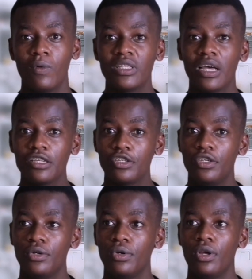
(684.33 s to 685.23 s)
When they
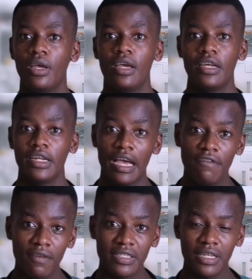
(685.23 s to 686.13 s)
ask you,
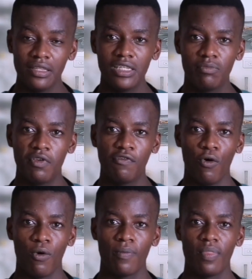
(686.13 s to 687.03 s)
have you ever done this
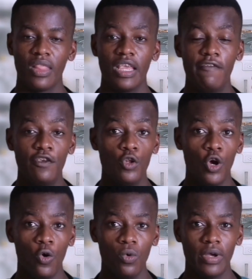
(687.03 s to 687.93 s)
before? If you
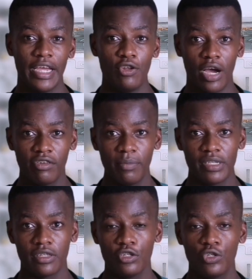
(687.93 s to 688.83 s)
know and you're
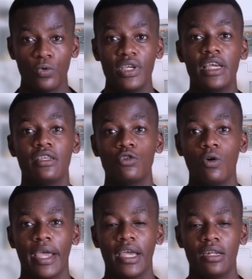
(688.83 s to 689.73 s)
100% sure, yes,
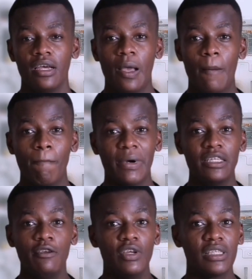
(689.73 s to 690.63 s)
go ahead. But
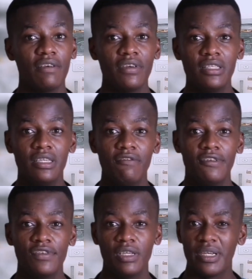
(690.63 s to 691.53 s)
if you're 70,
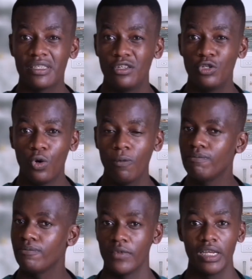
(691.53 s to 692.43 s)
50% sure,
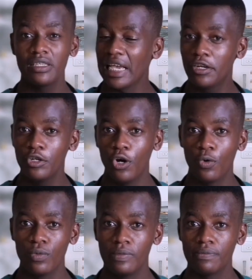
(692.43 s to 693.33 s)
say I don't
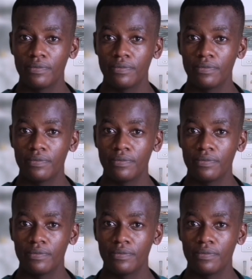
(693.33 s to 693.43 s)
know.